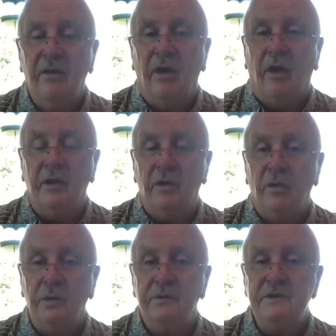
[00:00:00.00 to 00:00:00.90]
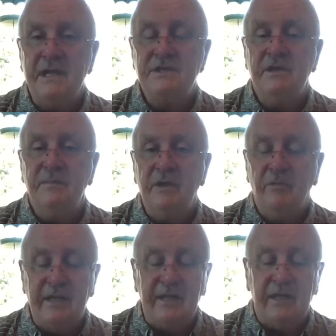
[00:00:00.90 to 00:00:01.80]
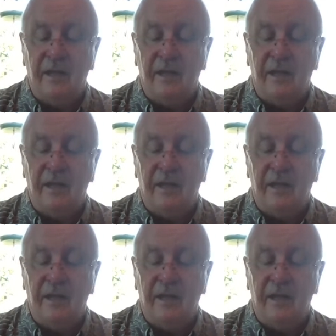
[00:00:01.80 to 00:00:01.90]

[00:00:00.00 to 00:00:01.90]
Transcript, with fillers: on our Old Testament reading.